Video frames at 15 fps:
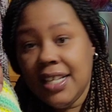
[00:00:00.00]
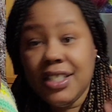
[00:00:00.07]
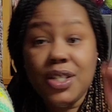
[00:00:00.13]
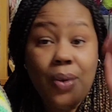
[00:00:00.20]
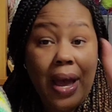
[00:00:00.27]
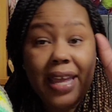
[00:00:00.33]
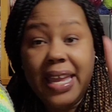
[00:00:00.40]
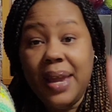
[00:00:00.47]

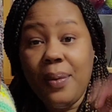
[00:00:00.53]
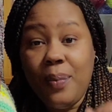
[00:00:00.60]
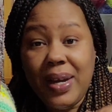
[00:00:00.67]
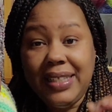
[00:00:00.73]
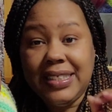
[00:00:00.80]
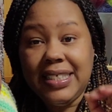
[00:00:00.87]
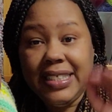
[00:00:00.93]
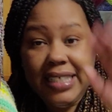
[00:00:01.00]
So I can't
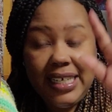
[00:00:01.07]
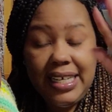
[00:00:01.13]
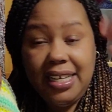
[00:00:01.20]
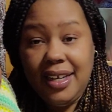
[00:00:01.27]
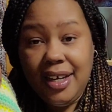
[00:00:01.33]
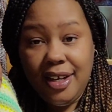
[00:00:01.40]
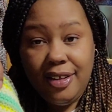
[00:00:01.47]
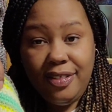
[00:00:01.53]
wait to
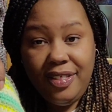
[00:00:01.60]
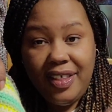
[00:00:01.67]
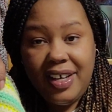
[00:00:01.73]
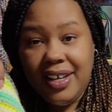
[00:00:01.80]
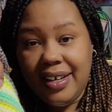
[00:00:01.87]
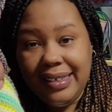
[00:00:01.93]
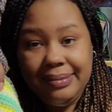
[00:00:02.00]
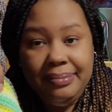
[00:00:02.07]
see
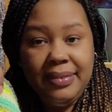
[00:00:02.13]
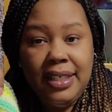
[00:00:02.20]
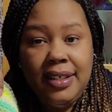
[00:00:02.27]
the